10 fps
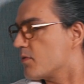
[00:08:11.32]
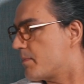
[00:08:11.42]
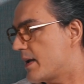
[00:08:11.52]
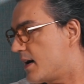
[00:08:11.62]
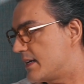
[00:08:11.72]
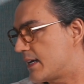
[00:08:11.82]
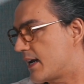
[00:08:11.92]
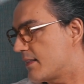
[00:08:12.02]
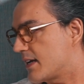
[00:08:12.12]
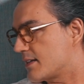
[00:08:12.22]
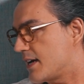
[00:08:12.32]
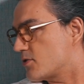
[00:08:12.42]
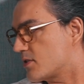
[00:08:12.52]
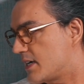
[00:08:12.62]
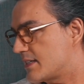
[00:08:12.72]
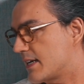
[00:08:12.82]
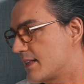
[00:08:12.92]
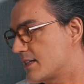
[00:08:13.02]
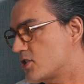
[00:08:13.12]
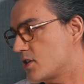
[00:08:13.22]
we're beyond it. I think it's ostracizing. I
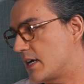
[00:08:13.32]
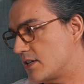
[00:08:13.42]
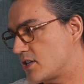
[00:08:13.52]
think it's giant